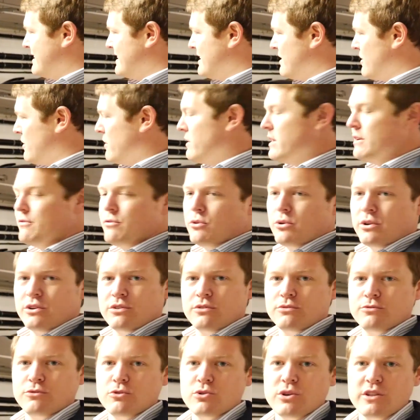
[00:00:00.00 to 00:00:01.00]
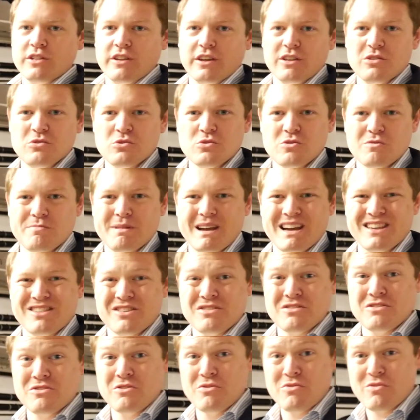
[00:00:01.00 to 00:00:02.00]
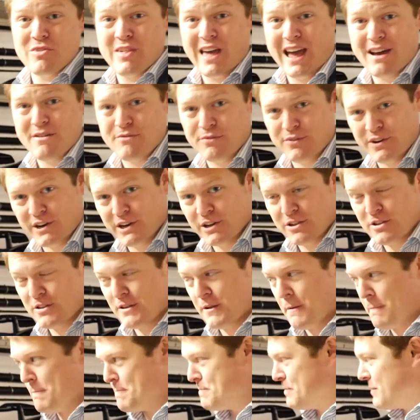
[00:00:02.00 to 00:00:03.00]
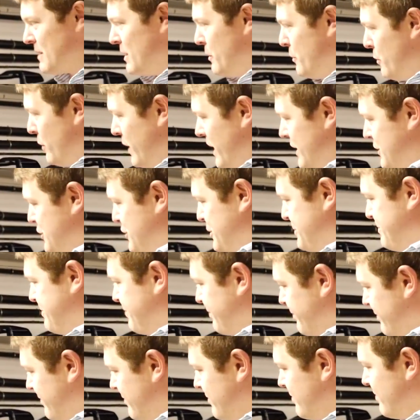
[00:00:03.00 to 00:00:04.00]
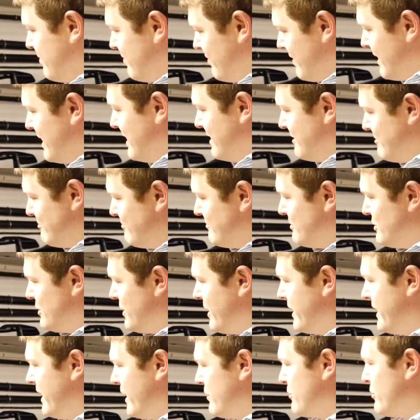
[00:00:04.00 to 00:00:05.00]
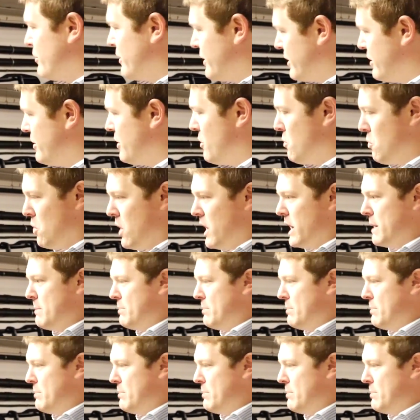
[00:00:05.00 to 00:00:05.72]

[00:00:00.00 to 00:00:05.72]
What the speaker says: it's only 446 horsepower, so it's not that fast, which, slightly ironic, you know, why